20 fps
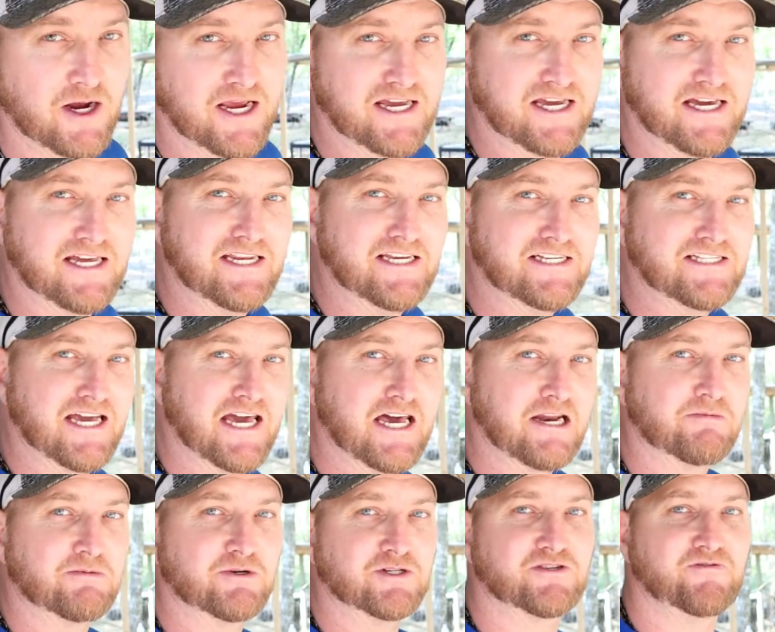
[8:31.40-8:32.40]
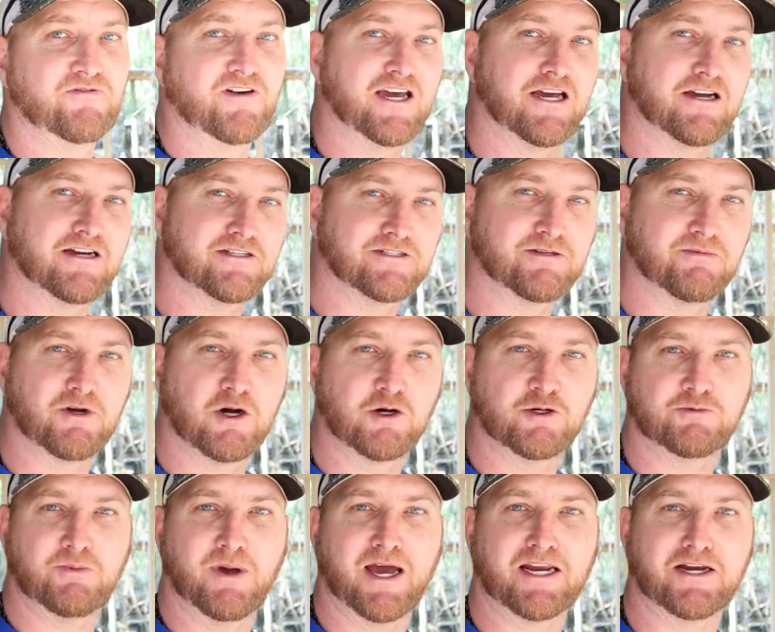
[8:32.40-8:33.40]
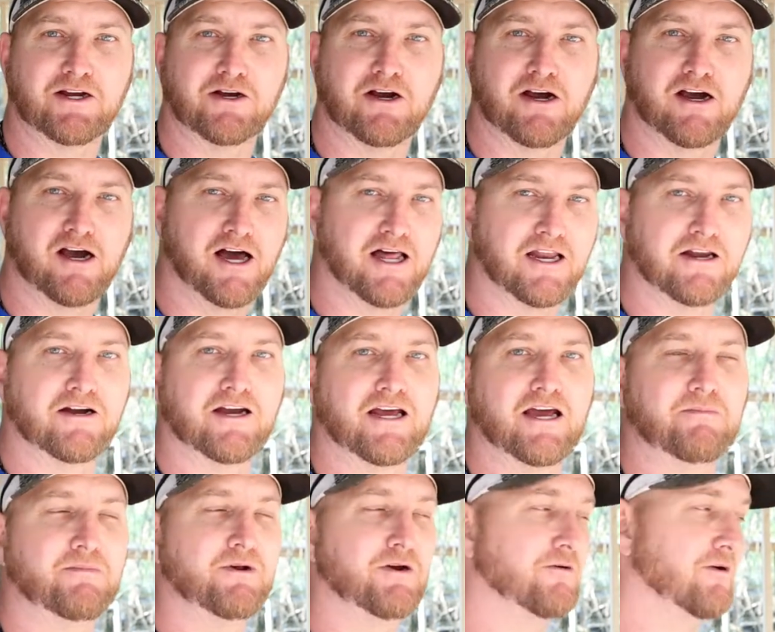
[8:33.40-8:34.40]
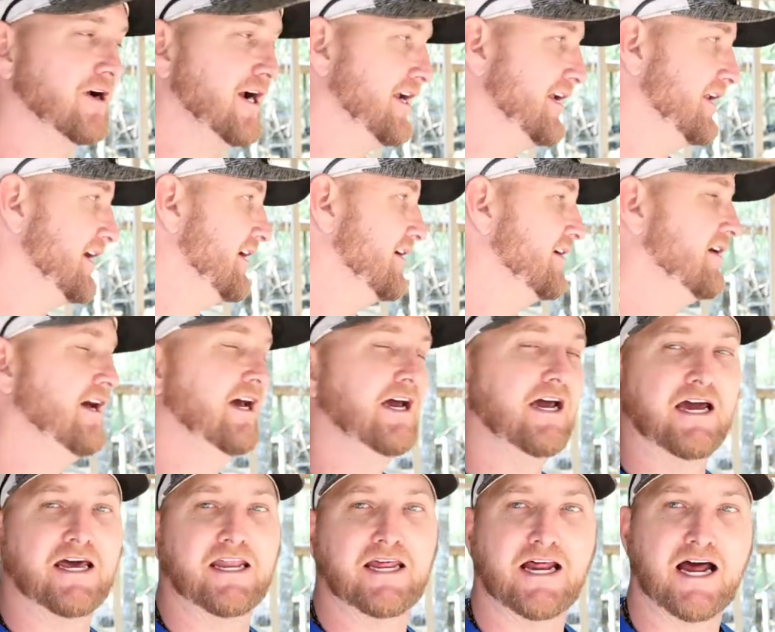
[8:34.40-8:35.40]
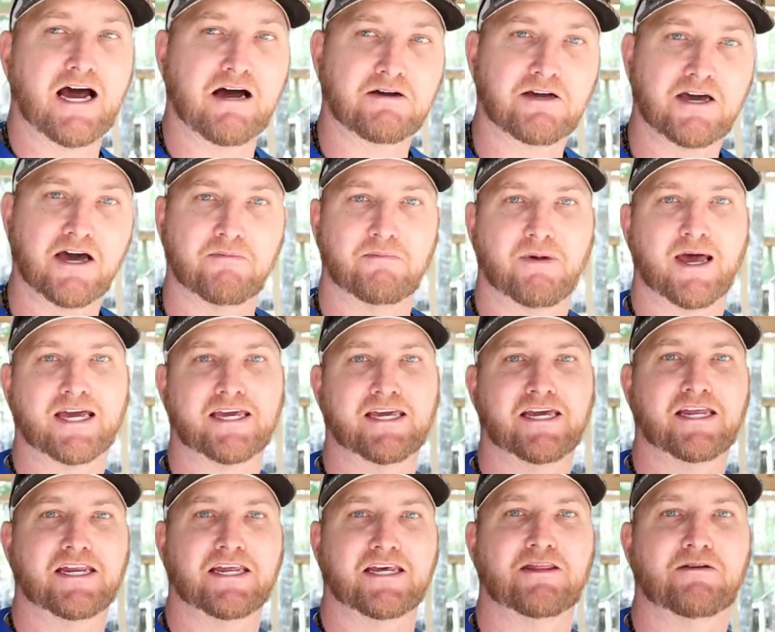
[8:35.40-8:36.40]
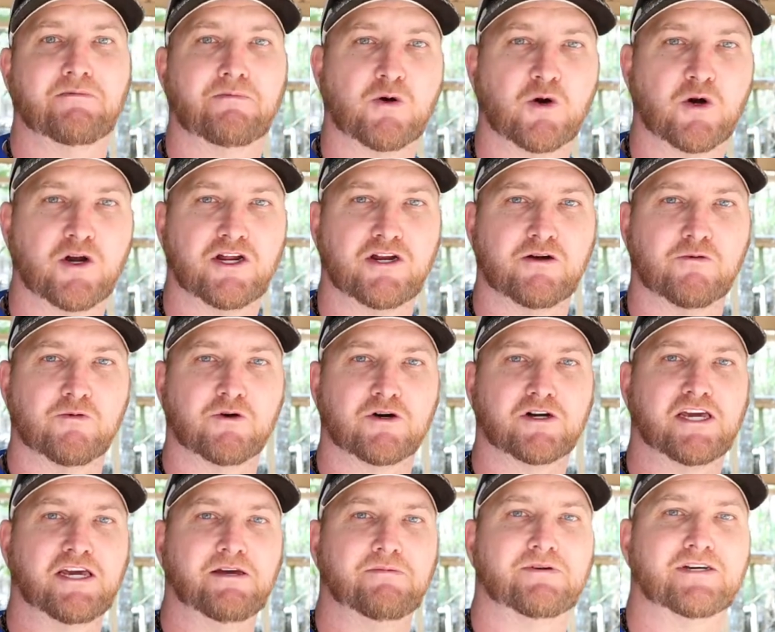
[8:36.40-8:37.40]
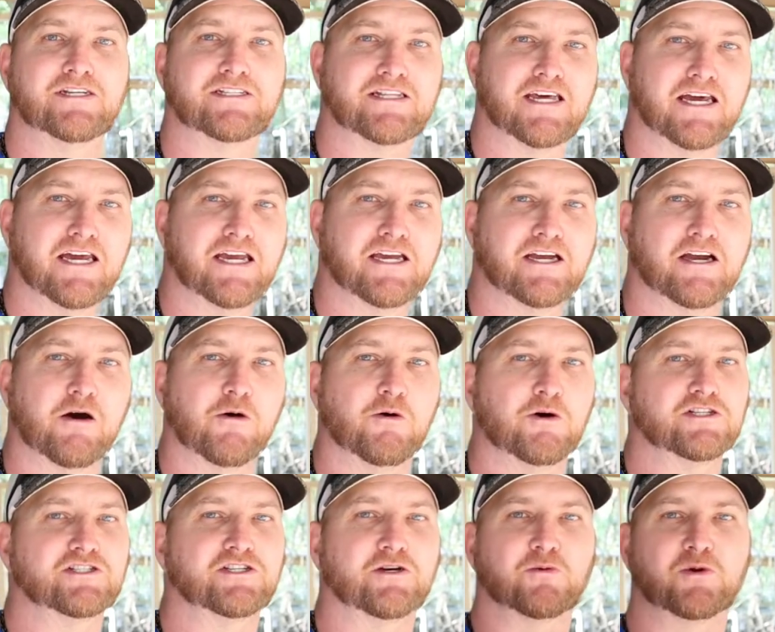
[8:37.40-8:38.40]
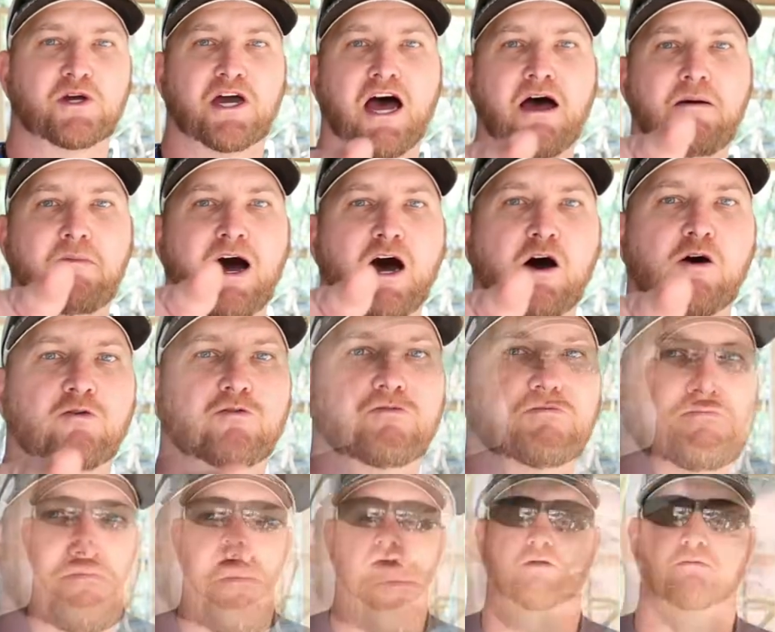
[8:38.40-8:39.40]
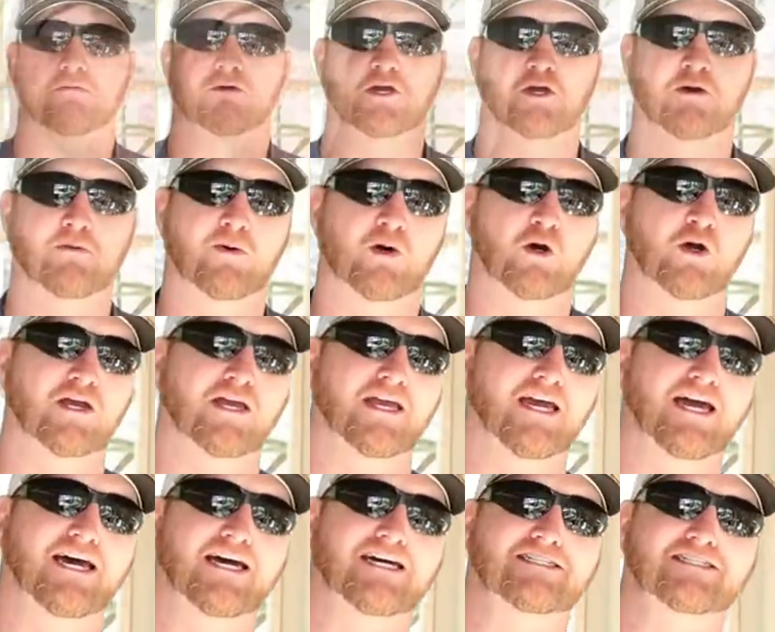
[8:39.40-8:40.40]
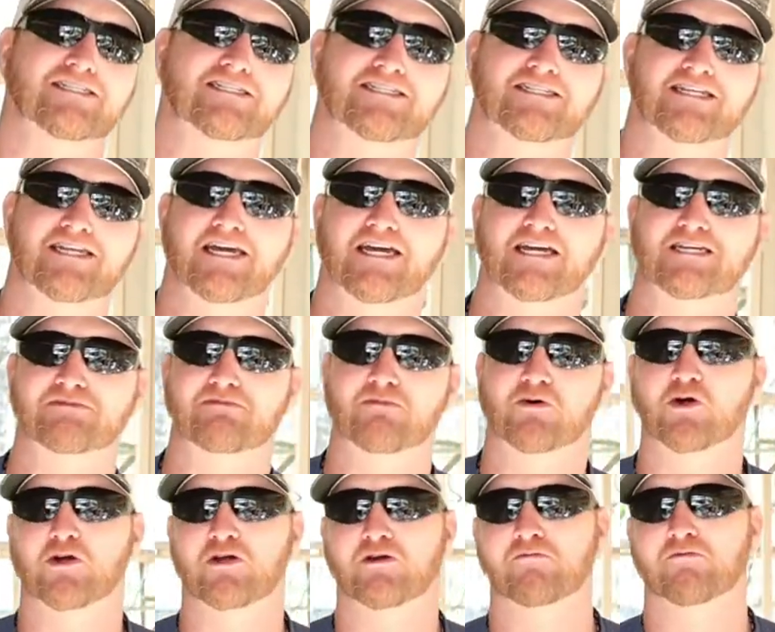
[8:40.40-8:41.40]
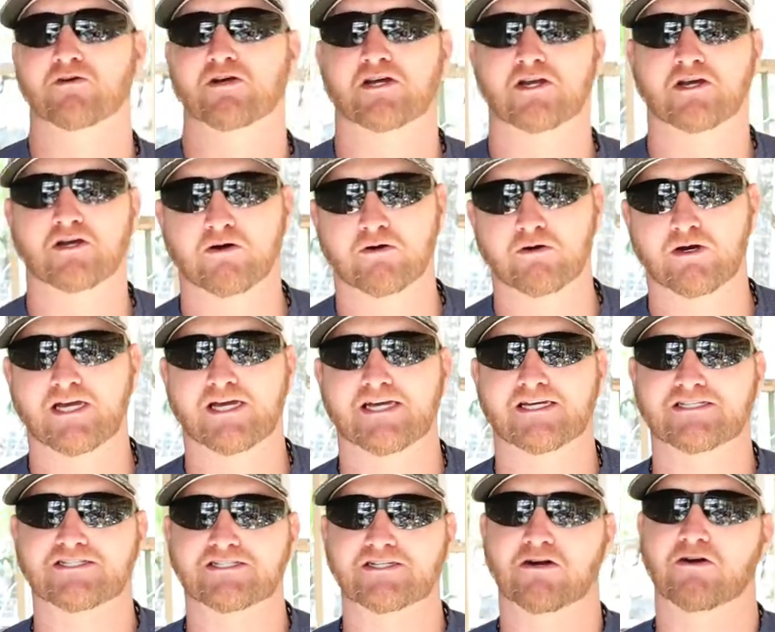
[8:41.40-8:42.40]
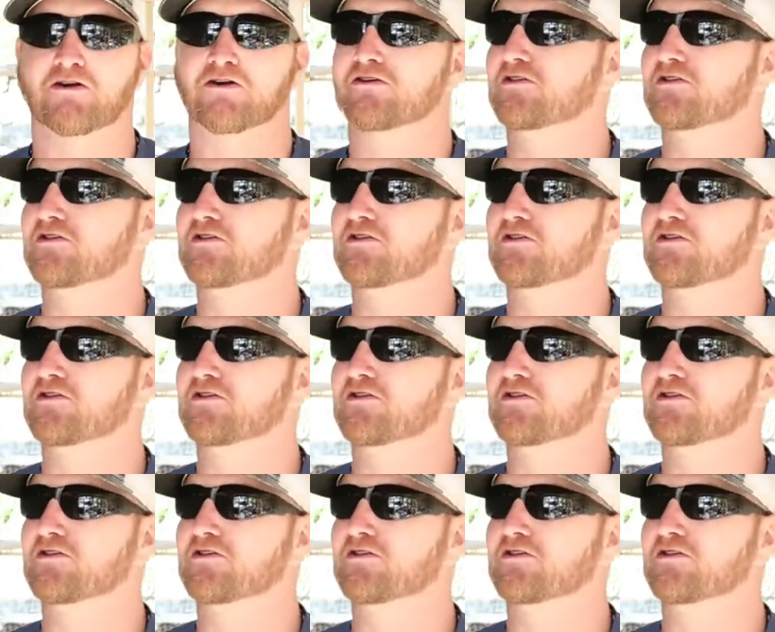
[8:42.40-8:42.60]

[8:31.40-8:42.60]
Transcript: ahead and get these animals fed, because them ghosts back there are hollering at me right now. And then I'll cut back in the morning and we'll keep this thing going. So come on! Well, good morning, guys. It's the next morning. We're going to go ahead and start